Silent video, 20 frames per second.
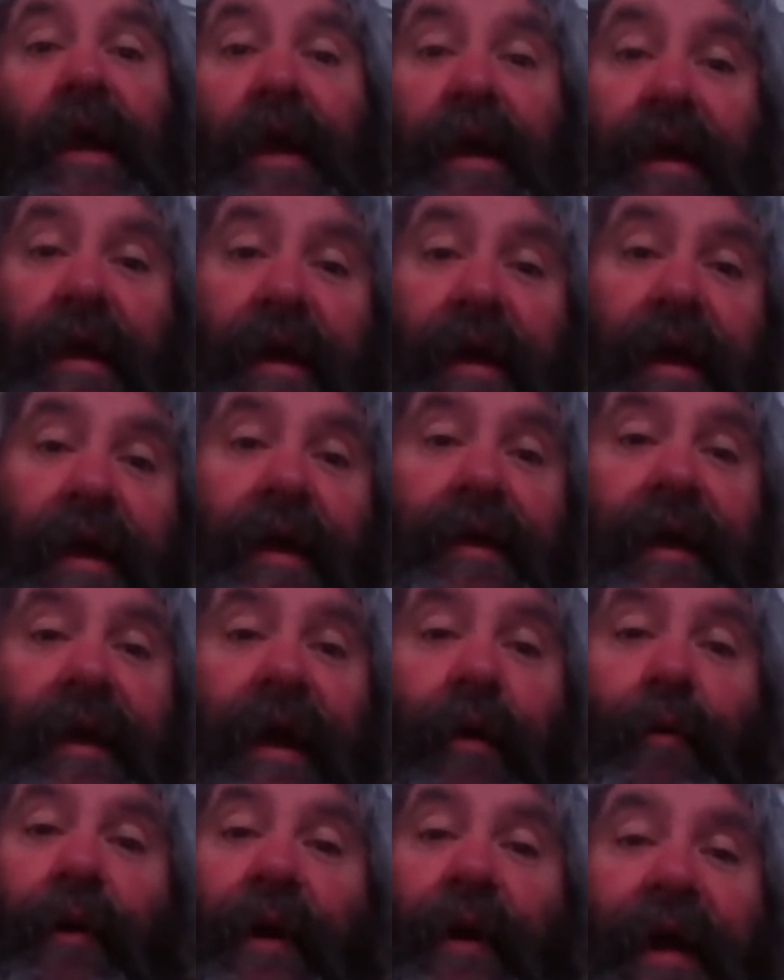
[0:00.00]
And
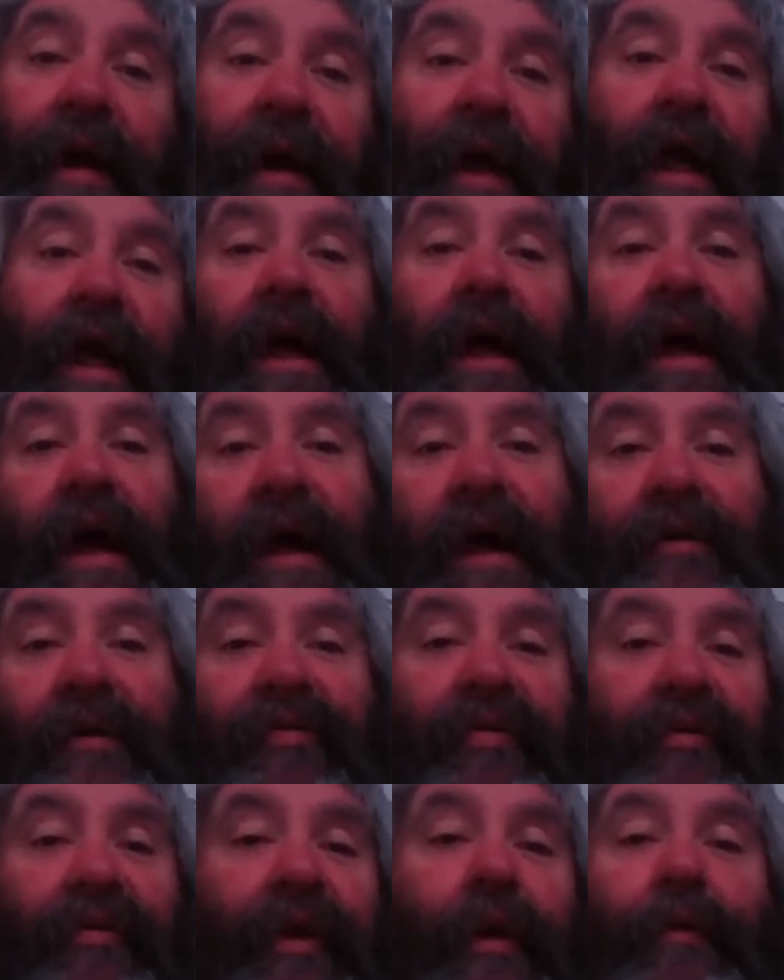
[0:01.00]
that way I can
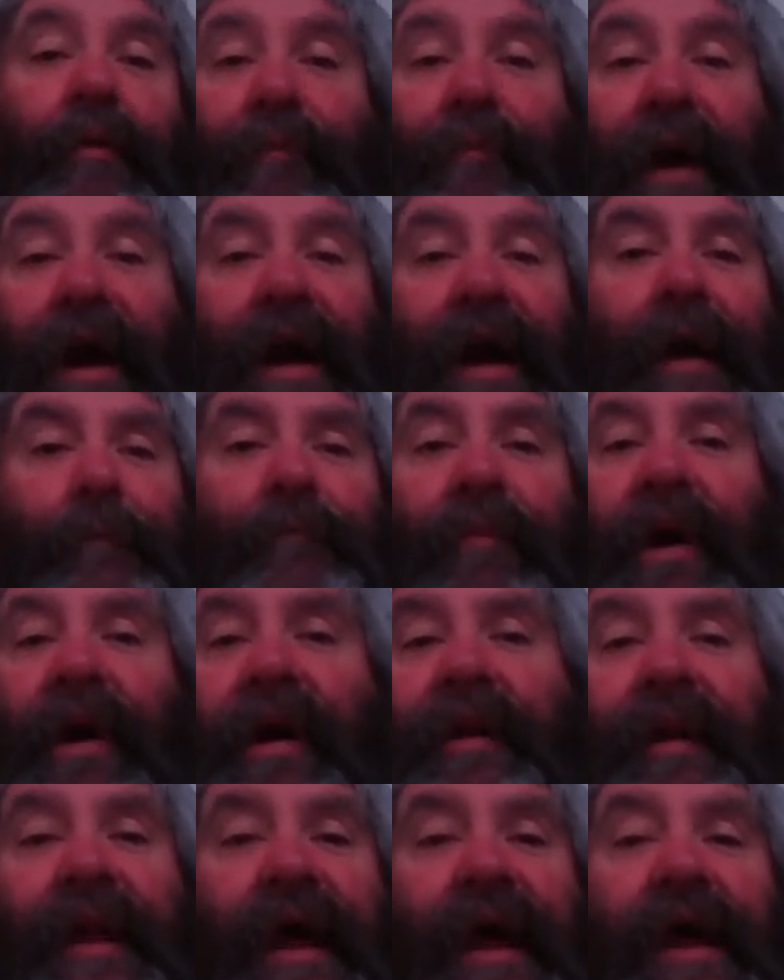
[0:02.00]
start my
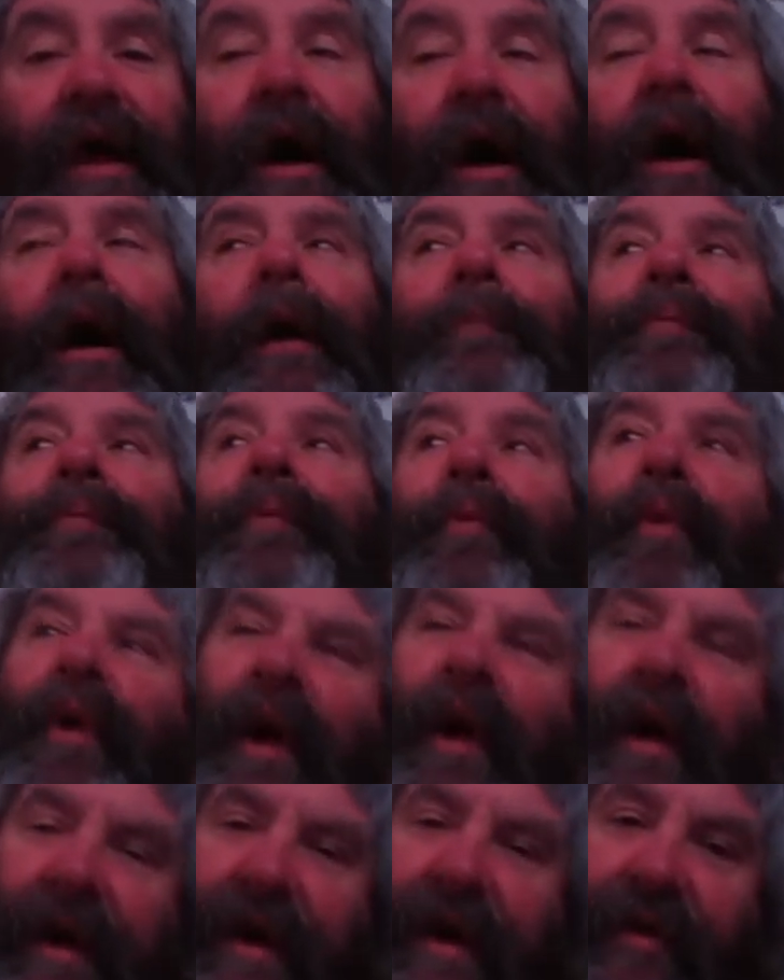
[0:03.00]
Monday off
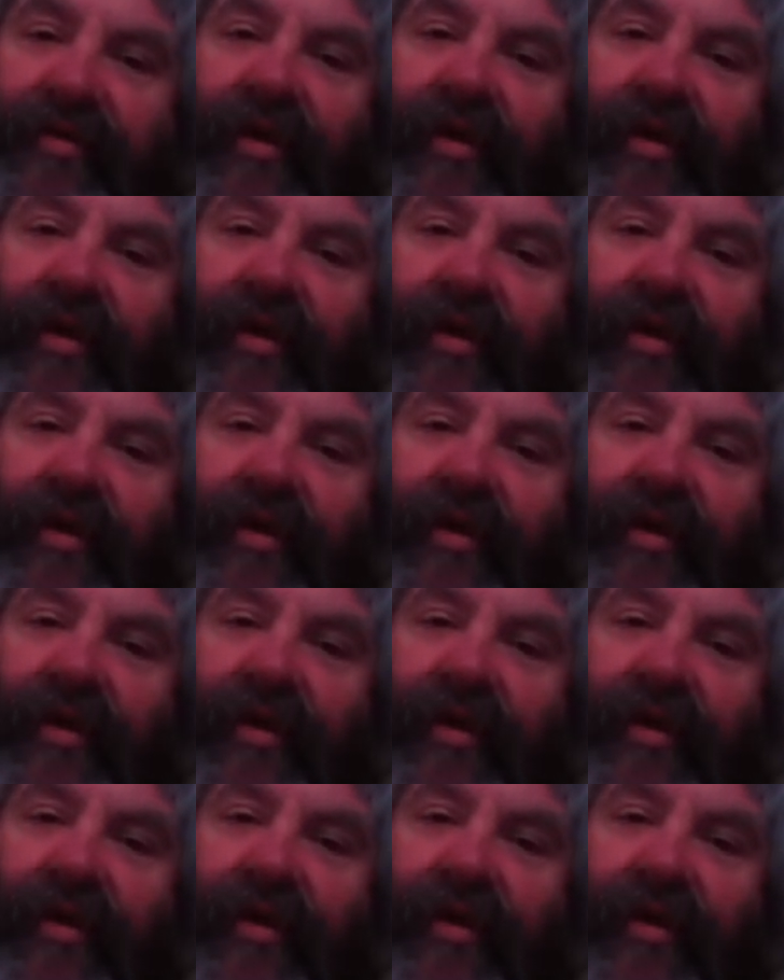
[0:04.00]
right.